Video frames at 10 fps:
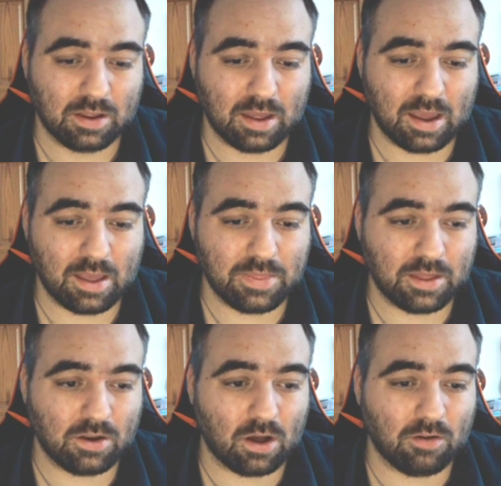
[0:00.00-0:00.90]
And
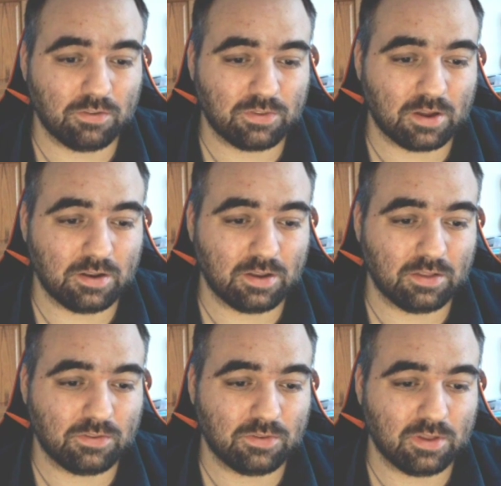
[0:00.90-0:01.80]
then all of a sudden,
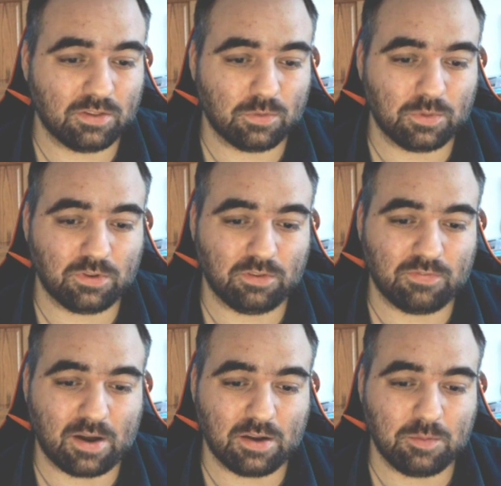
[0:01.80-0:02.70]
it's originally
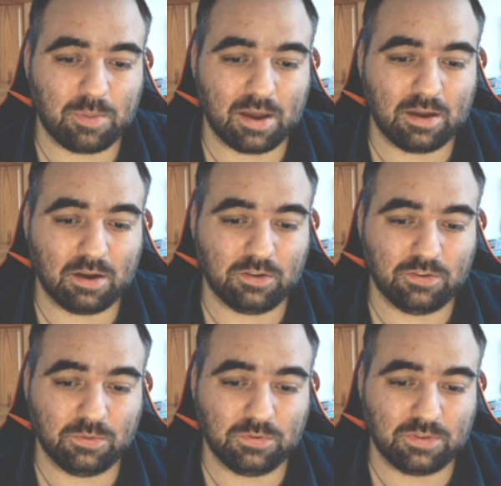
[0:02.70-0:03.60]
founded by a
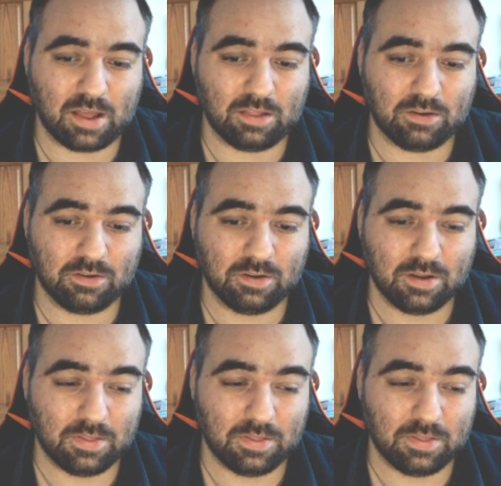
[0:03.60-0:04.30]
juice seller